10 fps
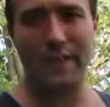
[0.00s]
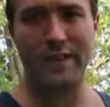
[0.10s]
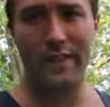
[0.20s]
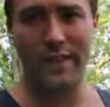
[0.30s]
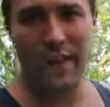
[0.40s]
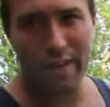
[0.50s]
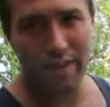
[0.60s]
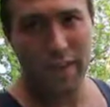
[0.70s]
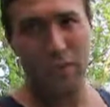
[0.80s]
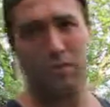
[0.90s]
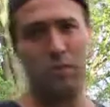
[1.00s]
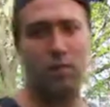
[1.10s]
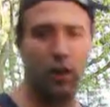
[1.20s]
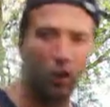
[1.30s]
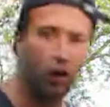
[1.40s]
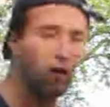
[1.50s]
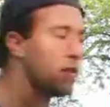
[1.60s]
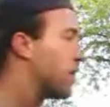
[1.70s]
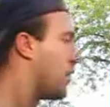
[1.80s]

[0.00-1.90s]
didn't have any blue at all